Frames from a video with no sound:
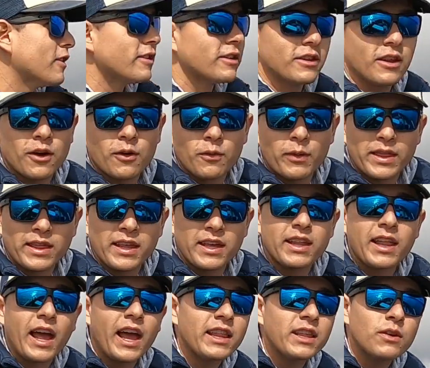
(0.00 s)
you know, with
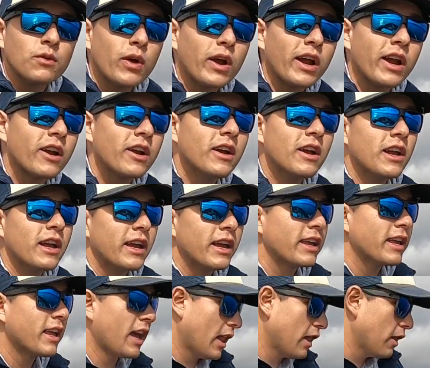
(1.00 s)
it anywhere
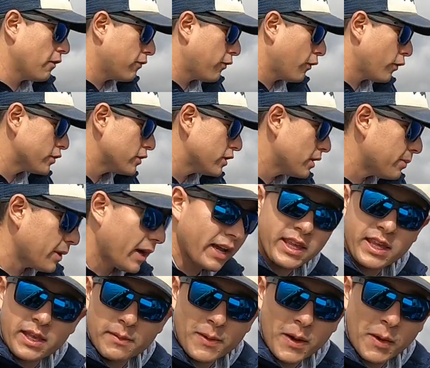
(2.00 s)
in California, but I
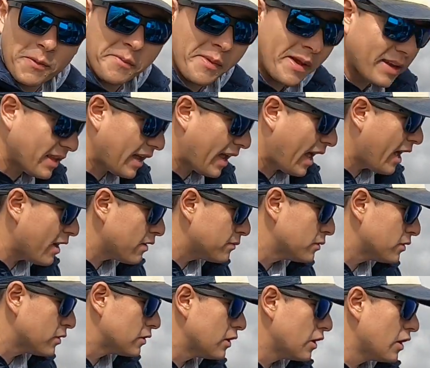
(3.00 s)
keep coming back to Half
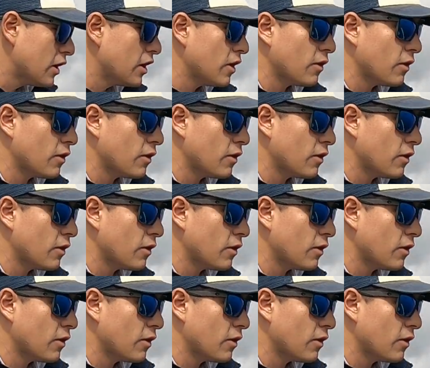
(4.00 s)
Moon.